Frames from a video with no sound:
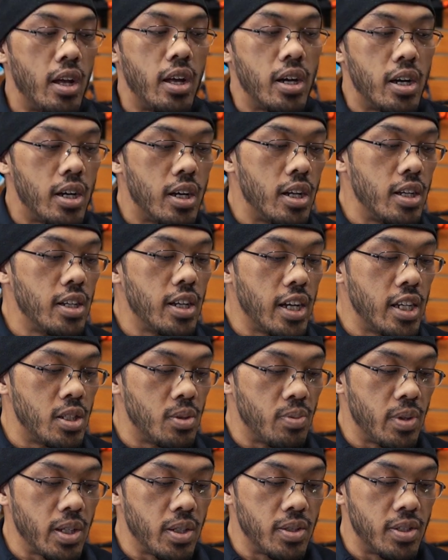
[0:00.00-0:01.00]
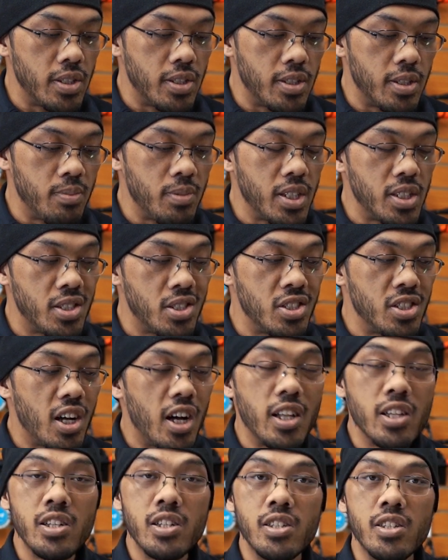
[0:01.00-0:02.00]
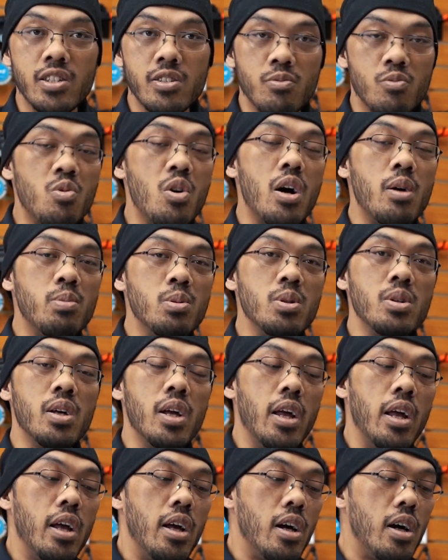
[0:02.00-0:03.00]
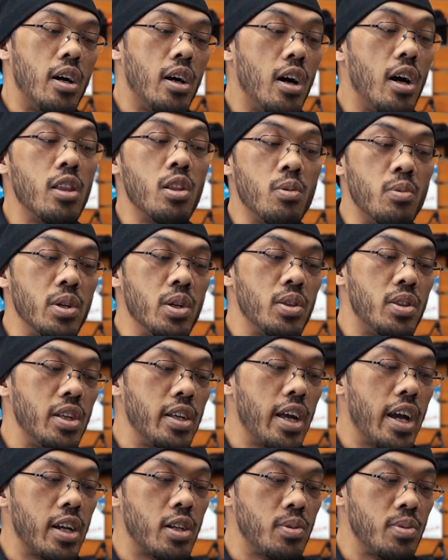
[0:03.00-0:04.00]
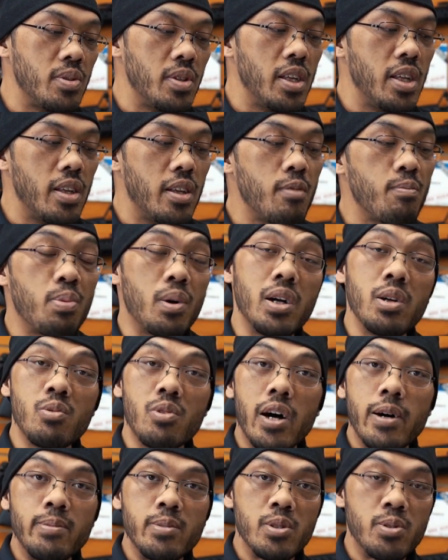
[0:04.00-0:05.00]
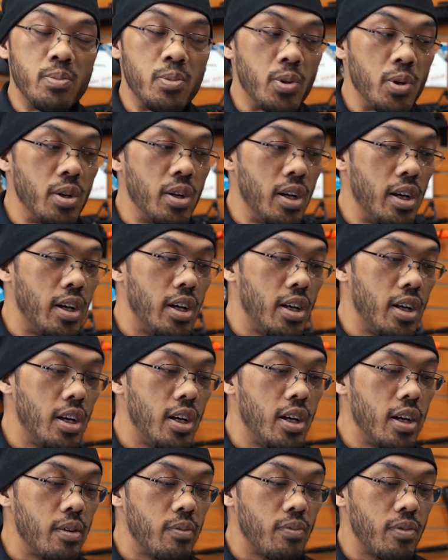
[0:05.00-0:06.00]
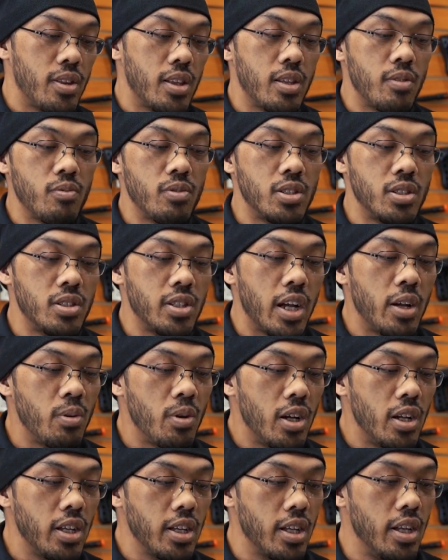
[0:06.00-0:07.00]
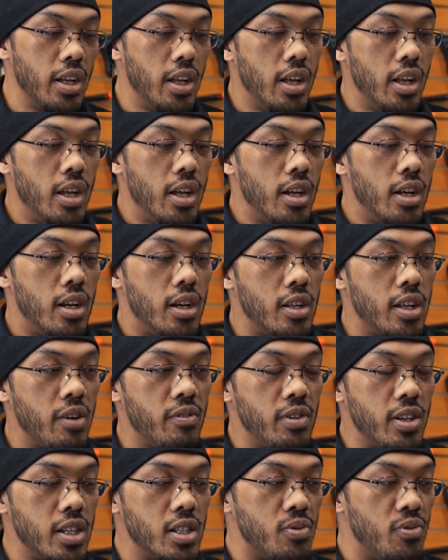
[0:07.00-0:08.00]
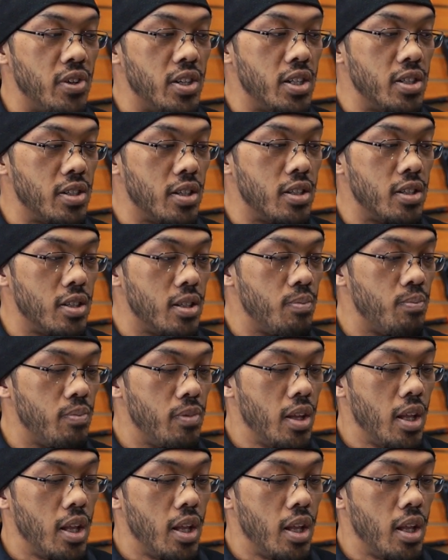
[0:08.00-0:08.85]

Nice rail system that's solid, it doesn't wobble. On the real thing, actually, it probably wobbles more, which is ironic. You have a nice finish on the